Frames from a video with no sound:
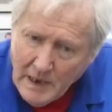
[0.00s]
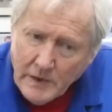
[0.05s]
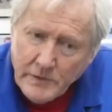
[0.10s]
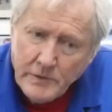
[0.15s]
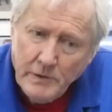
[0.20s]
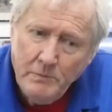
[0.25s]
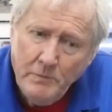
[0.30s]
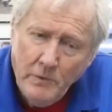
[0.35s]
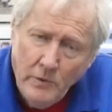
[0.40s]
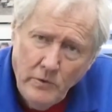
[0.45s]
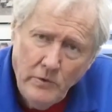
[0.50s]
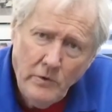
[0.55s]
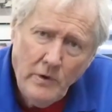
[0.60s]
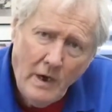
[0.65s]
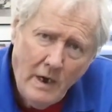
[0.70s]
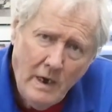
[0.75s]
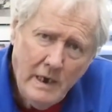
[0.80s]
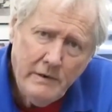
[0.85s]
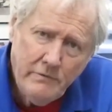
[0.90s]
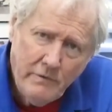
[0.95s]
The more
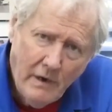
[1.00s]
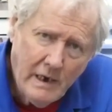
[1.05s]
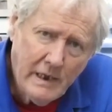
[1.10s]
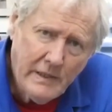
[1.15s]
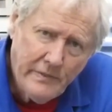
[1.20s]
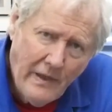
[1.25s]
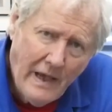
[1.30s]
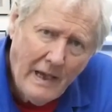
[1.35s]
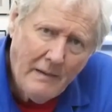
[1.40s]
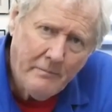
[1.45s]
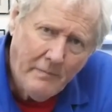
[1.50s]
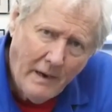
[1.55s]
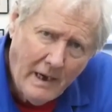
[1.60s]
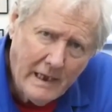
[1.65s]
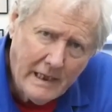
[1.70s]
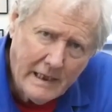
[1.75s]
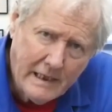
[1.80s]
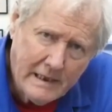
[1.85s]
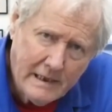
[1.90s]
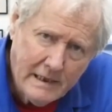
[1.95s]
I ride that
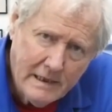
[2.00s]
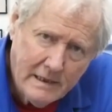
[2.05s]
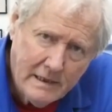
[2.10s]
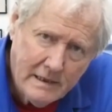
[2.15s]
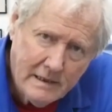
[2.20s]
bike,